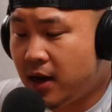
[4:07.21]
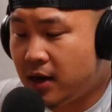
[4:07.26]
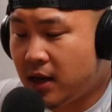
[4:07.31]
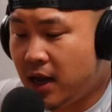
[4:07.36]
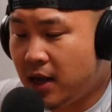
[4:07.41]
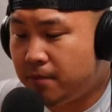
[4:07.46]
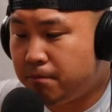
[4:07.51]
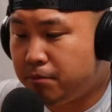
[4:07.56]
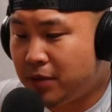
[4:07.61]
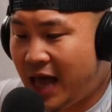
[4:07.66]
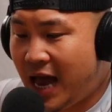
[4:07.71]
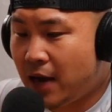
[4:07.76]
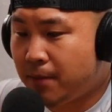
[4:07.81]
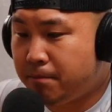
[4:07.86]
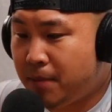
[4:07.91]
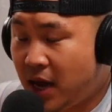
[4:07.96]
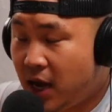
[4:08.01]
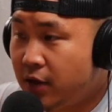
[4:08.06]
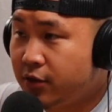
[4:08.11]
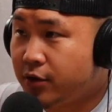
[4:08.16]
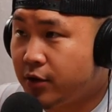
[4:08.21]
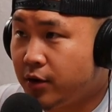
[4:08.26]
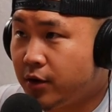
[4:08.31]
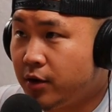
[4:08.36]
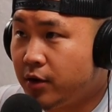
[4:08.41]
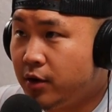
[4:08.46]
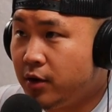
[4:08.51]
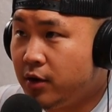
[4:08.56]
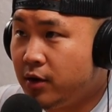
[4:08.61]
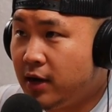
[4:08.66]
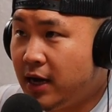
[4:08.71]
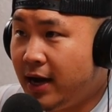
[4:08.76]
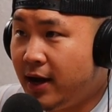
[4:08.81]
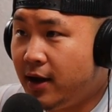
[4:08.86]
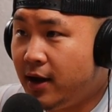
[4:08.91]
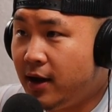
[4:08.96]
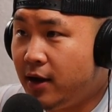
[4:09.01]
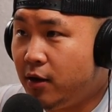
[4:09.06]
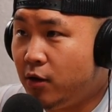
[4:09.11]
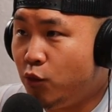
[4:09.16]
and, and Black Panther
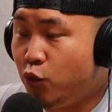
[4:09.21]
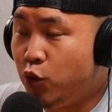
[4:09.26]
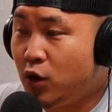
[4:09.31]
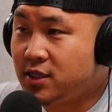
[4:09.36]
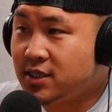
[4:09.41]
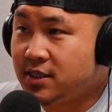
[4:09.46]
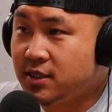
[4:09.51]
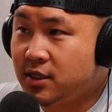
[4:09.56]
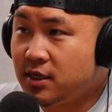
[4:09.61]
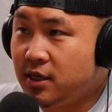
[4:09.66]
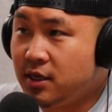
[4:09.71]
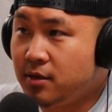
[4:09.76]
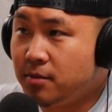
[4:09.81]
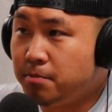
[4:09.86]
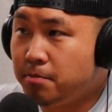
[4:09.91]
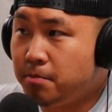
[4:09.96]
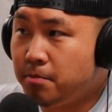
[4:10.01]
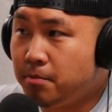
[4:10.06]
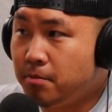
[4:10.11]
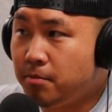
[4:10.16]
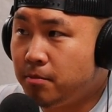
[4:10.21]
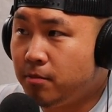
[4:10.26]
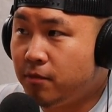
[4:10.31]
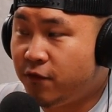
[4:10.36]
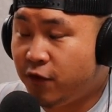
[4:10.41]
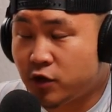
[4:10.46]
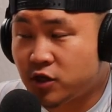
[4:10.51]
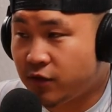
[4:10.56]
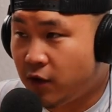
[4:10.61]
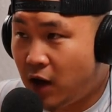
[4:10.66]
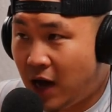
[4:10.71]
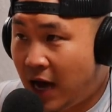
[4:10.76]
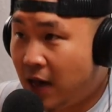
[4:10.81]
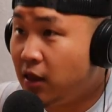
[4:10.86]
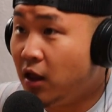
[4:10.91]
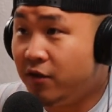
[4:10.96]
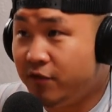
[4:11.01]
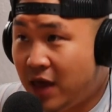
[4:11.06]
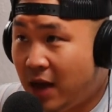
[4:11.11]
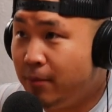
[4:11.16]
was, first of all, I
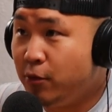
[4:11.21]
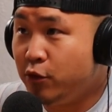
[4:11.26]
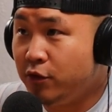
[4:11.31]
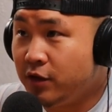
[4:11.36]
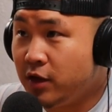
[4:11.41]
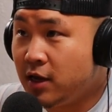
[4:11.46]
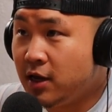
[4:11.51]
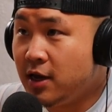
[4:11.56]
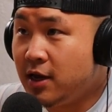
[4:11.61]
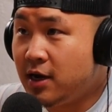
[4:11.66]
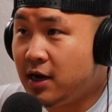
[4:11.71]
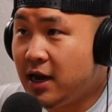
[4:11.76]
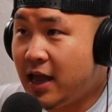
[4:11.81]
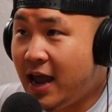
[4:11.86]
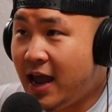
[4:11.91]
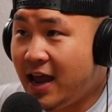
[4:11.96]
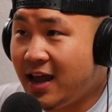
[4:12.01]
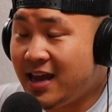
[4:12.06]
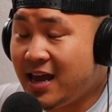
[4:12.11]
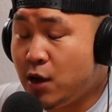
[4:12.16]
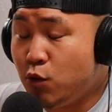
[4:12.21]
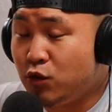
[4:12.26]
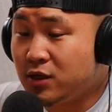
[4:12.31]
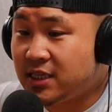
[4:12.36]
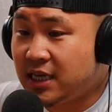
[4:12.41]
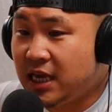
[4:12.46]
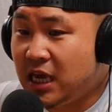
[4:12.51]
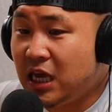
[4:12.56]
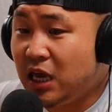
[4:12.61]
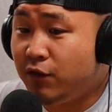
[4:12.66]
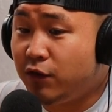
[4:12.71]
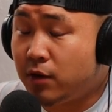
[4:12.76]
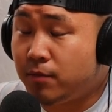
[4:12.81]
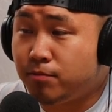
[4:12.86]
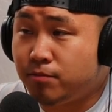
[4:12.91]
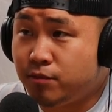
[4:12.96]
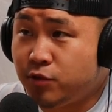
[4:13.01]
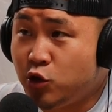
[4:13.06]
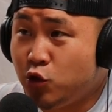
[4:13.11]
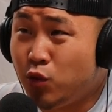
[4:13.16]
love that movie it was
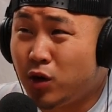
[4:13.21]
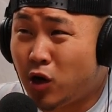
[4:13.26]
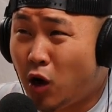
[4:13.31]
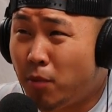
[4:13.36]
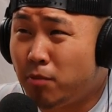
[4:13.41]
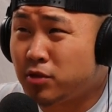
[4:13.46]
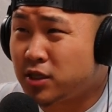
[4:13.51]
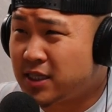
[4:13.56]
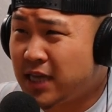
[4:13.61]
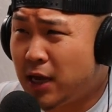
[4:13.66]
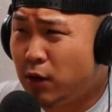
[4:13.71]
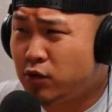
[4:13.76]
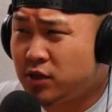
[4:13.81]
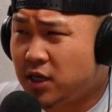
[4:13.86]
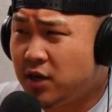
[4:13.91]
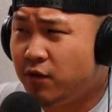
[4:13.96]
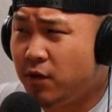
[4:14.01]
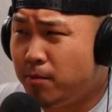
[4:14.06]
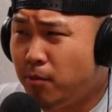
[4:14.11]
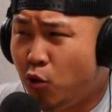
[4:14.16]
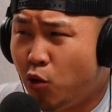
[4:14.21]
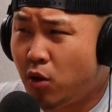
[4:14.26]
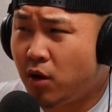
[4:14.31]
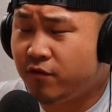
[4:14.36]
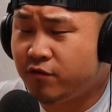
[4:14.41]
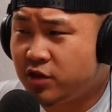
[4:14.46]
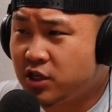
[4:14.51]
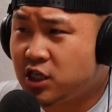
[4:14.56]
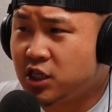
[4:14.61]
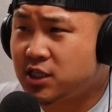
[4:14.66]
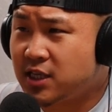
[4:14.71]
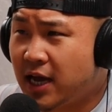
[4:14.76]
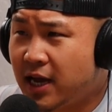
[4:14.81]
even you would almost say it was even more of just